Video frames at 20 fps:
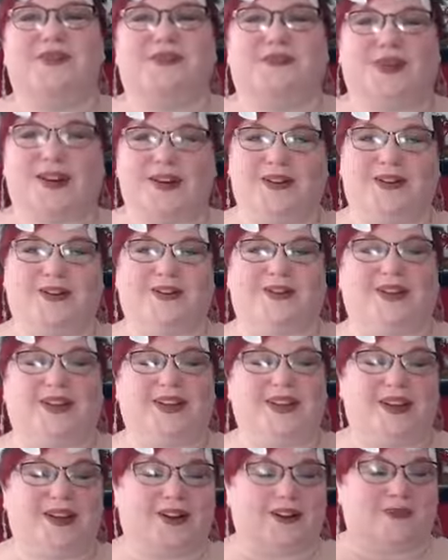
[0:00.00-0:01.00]
we are, you
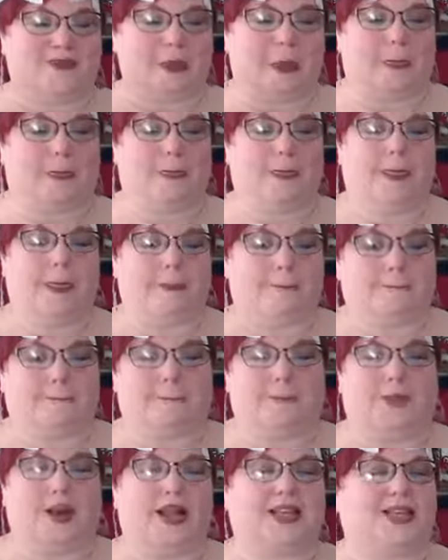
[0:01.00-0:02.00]
know,
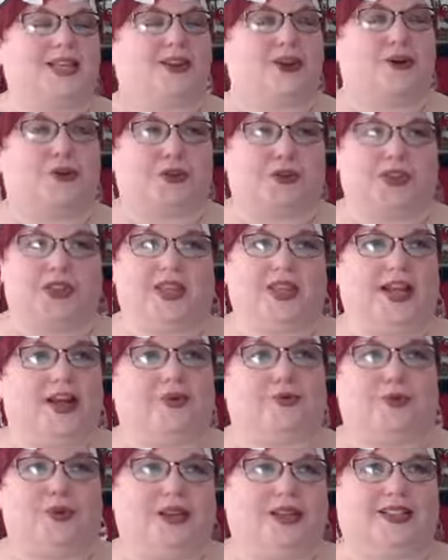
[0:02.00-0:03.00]
I did a whole thing
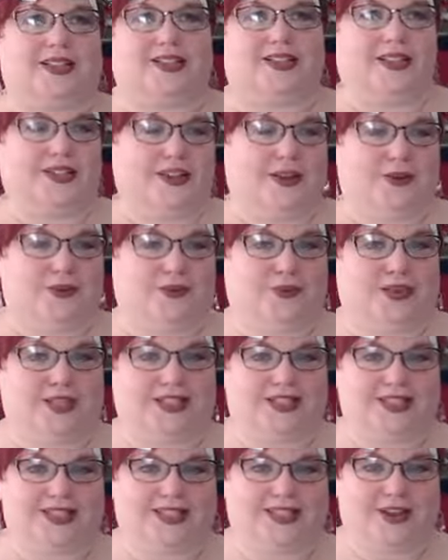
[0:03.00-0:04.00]
on what, you know,
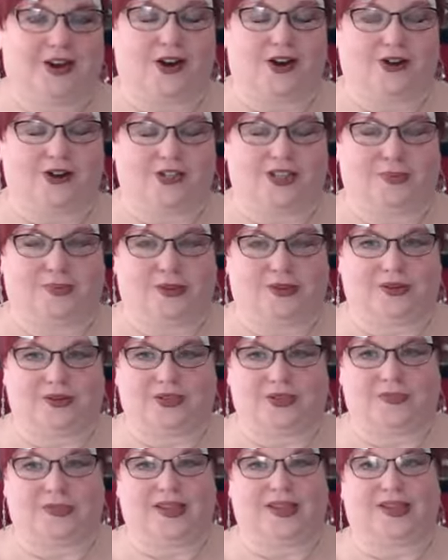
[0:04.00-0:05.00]
witches are supposed
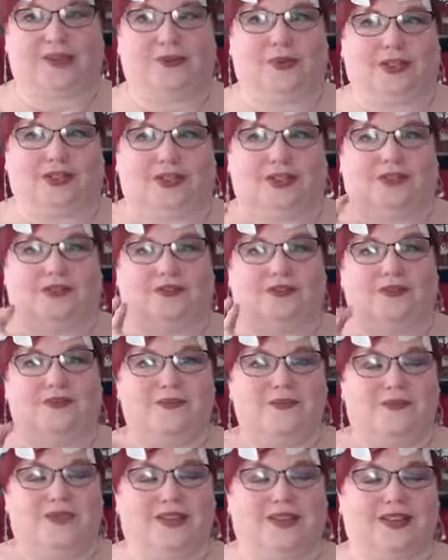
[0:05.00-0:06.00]
to be and what they're
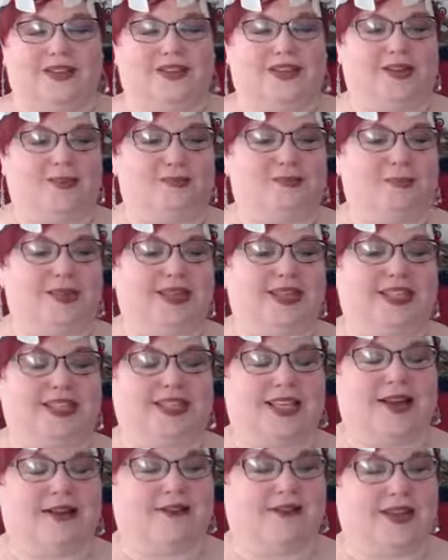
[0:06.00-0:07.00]
the myths
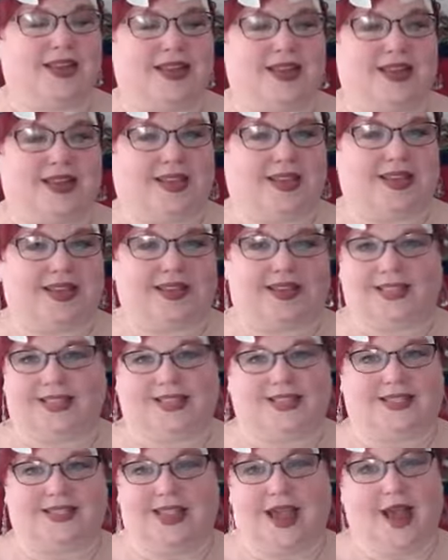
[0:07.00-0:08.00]
of it and
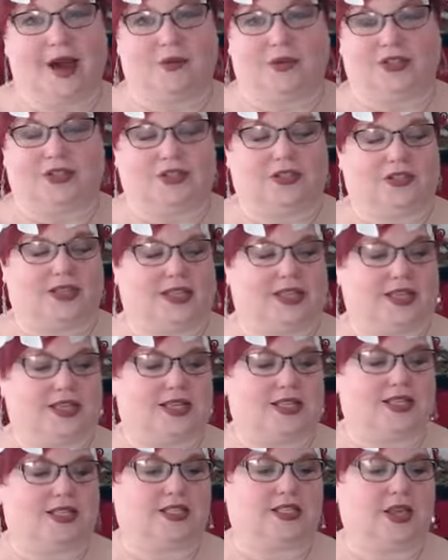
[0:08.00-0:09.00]
it's not what you think it
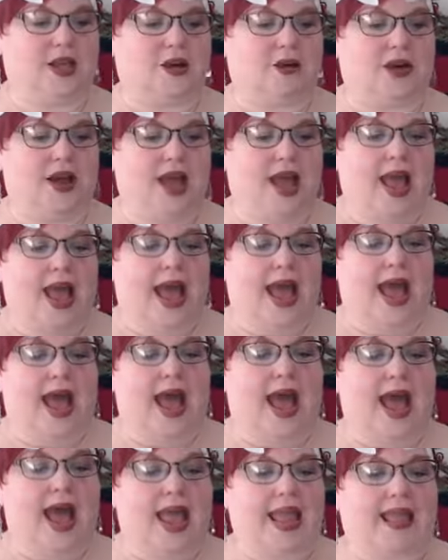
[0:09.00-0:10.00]
is. So
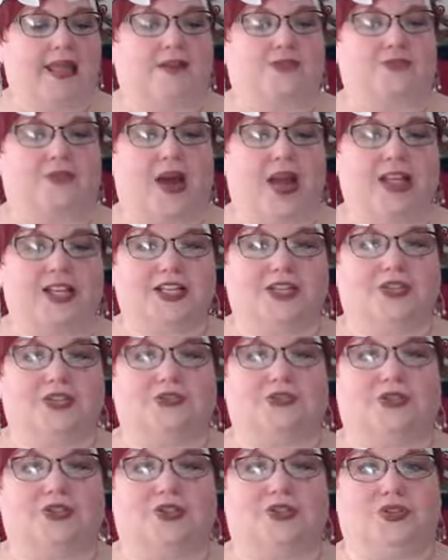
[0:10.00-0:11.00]
I invite
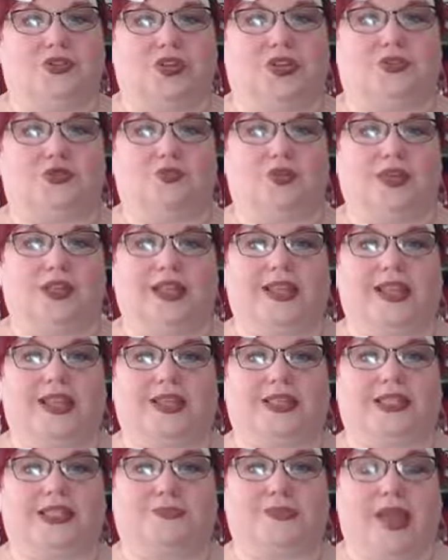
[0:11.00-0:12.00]
you to just really
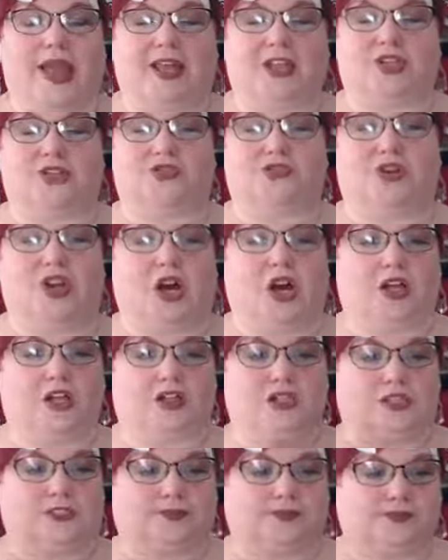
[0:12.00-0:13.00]
expand your
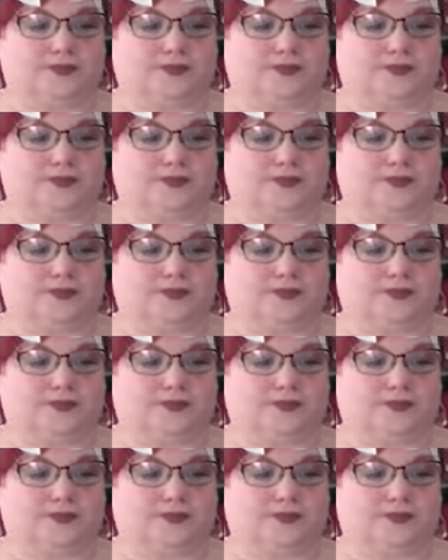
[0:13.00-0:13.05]
knowledge